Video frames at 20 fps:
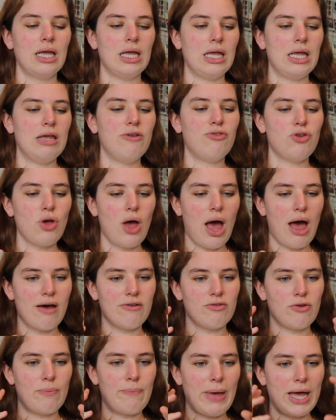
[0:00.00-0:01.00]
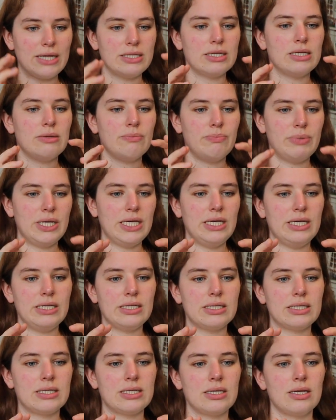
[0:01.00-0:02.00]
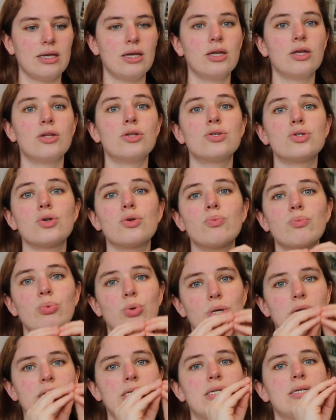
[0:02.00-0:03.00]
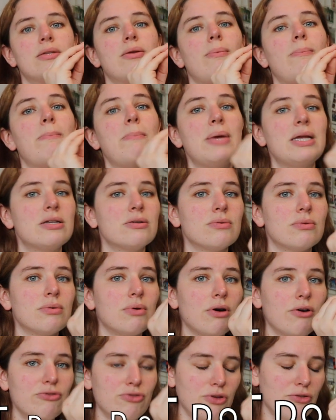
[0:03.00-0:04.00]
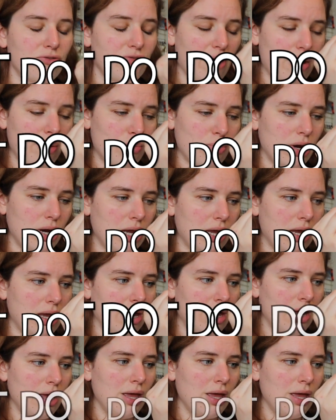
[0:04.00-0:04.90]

If you have a pattern piece, don't put it in the middle of the fabric.